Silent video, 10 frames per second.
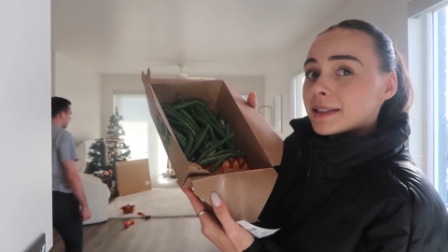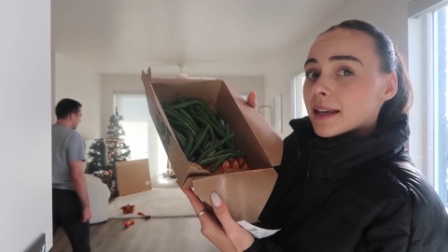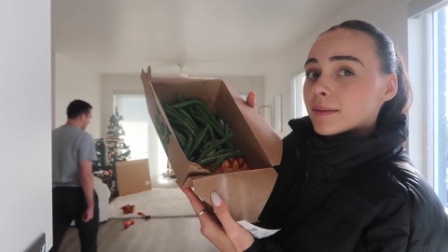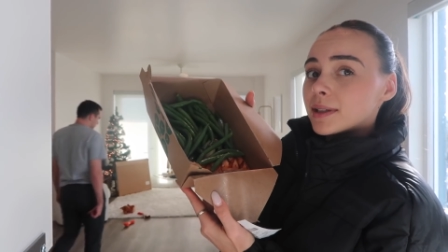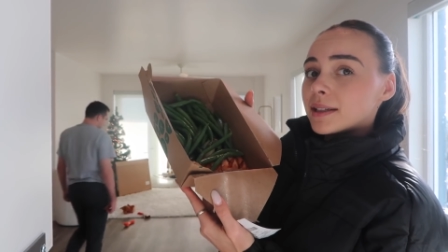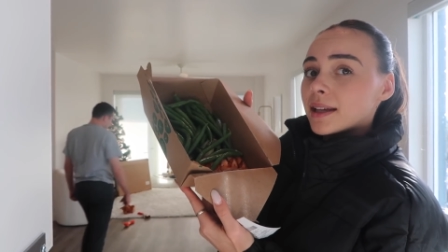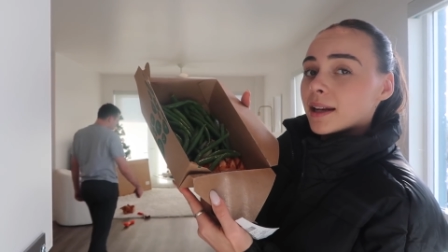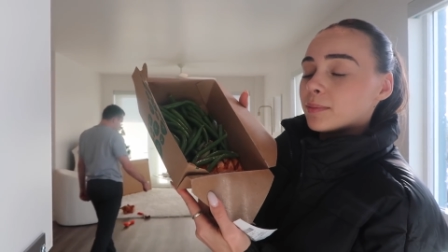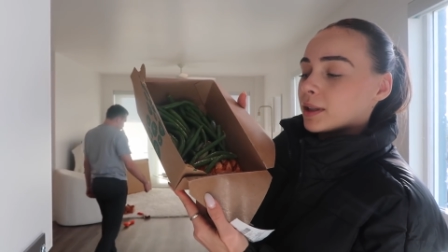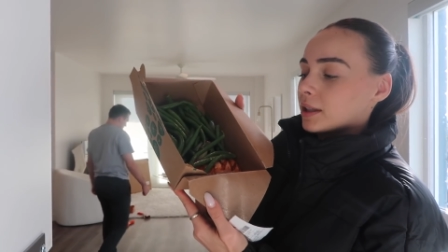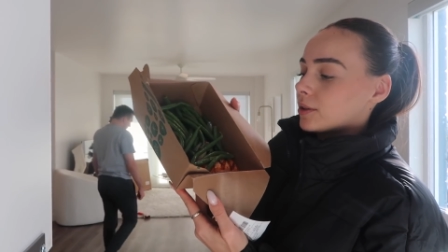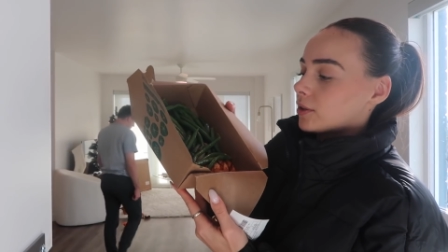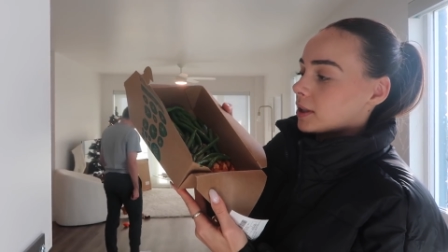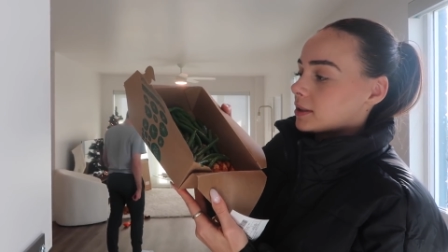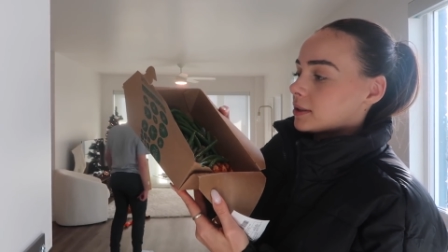salmon, and a million
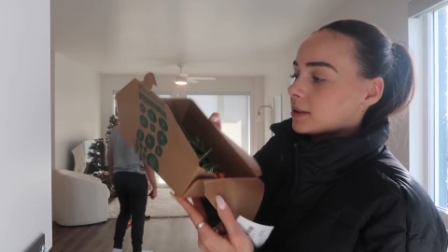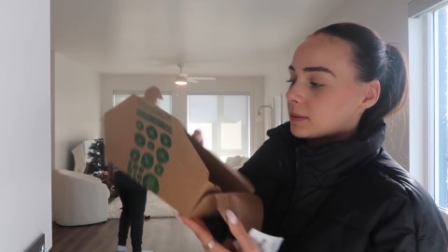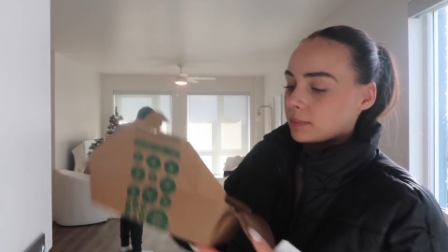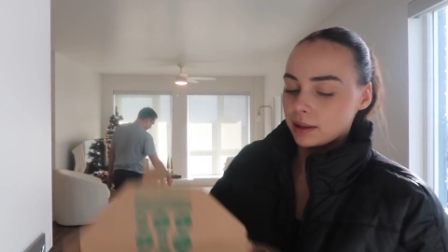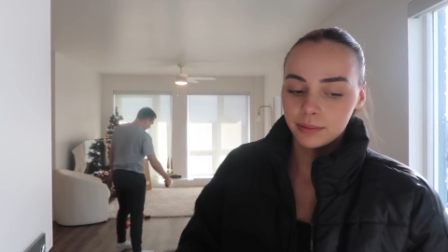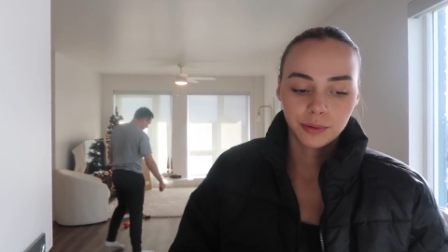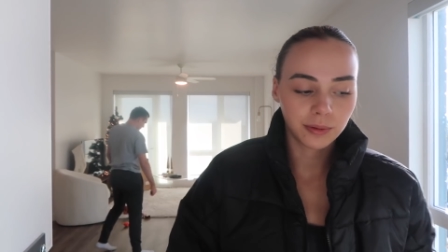greens. But I'm gonna